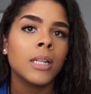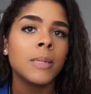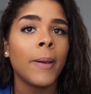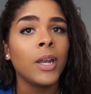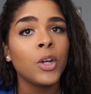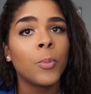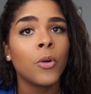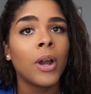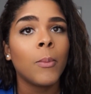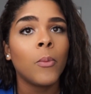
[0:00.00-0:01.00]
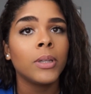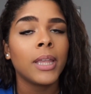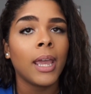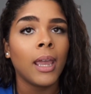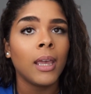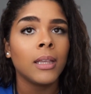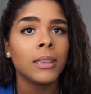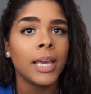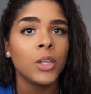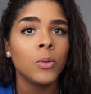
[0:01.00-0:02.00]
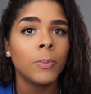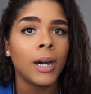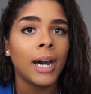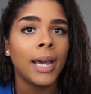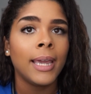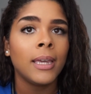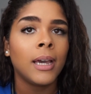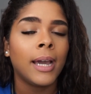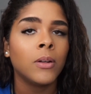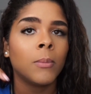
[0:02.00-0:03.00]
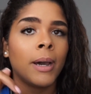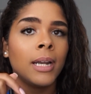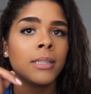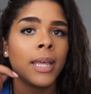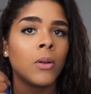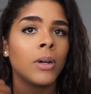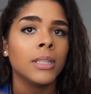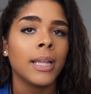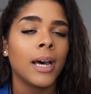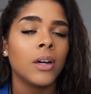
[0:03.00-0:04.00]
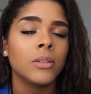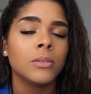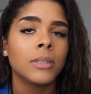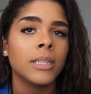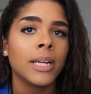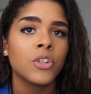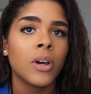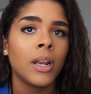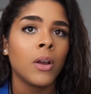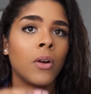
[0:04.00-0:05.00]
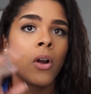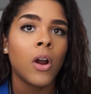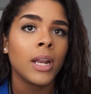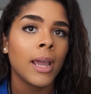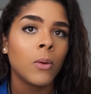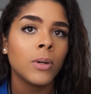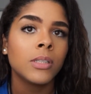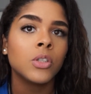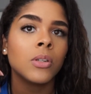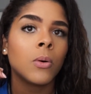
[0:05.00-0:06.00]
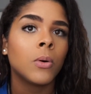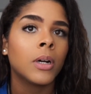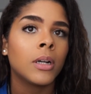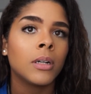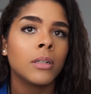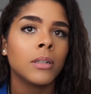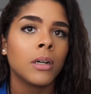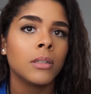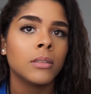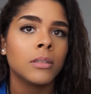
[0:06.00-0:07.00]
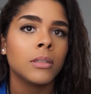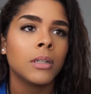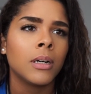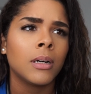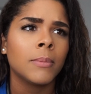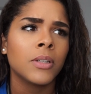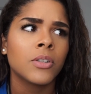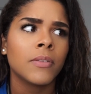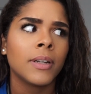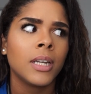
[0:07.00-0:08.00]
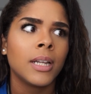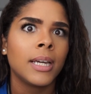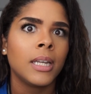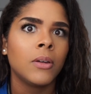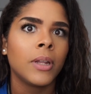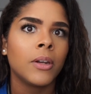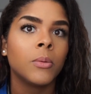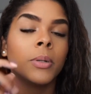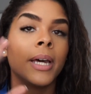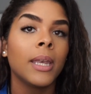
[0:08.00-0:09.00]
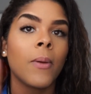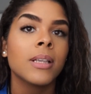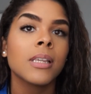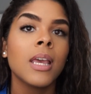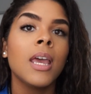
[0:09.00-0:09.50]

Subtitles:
Depending on your program and what they let you buy. I know mine, they don't allow electronic or cardiac ones, or I'm not sure if I need to get neonatal, but anyways,